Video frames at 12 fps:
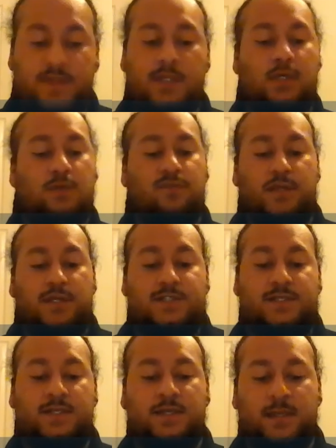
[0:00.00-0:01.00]
thank you for
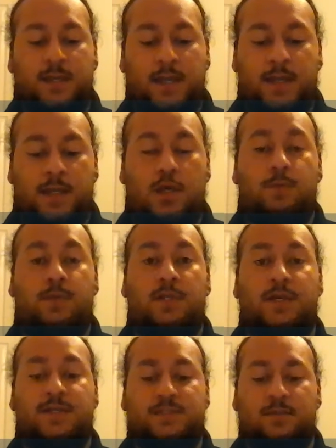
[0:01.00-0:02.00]
listening, and I hope you
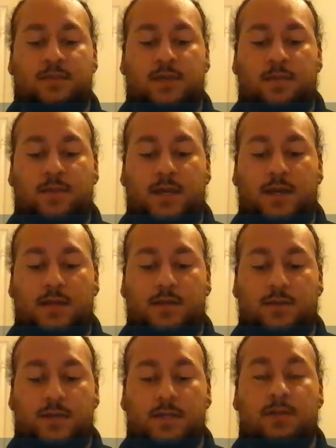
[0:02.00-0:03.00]
learned something about
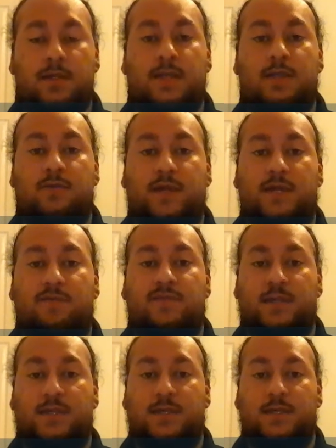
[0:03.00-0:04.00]
critical and creative
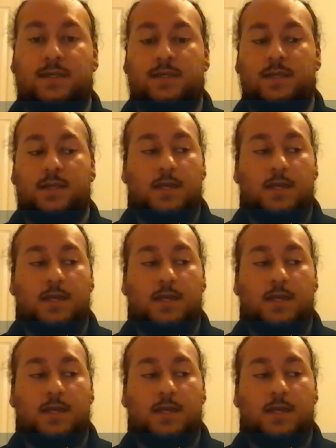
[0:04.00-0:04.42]
thinking,